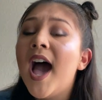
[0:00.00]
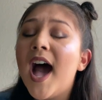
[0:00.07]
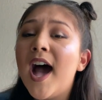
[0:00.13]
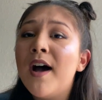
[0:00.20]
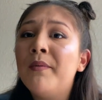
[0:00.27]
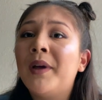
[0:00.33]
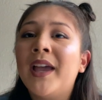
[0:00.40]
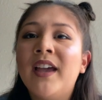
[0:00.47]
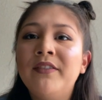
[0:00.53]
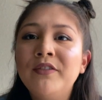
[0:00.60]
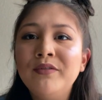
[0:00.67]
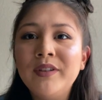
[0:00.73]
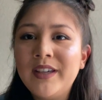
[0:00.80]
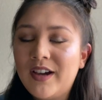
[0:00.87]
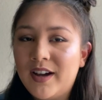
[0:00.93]
I
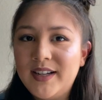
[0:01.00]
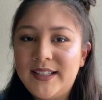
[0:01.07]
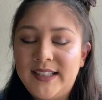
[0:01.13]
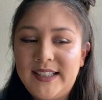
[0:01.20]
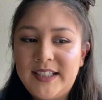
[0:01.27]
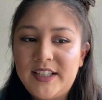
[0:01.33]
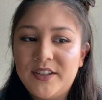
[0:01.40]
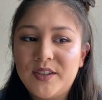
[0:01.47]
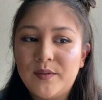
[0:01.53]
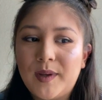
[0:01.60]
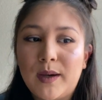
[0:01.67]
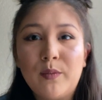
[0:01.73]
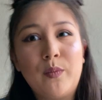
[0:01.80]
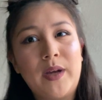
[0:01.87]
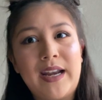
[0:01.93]
haven't really gone into details
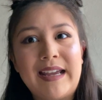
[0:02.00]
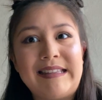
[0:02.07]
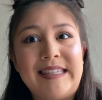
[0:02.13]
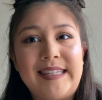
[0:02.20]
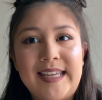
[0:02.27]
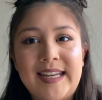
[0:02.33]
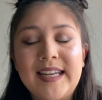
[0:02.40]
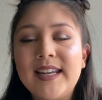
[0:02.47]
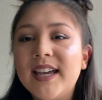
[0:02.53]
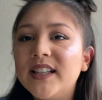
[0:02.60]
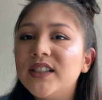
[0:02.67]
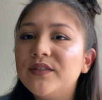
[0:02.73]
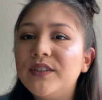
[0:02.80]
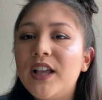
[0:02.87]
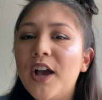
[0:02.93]
about what I did in
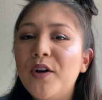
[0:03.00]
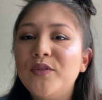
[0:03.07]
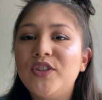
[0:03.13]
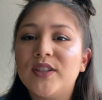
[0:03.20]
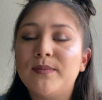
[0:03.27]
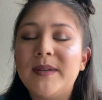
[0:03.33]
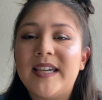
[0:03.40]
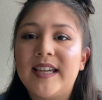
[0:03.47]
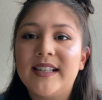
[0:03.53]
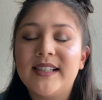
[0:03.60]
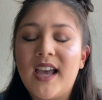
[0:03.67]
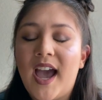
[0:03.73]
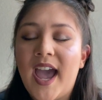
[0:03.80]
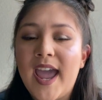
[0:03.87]
Guest Flow just because I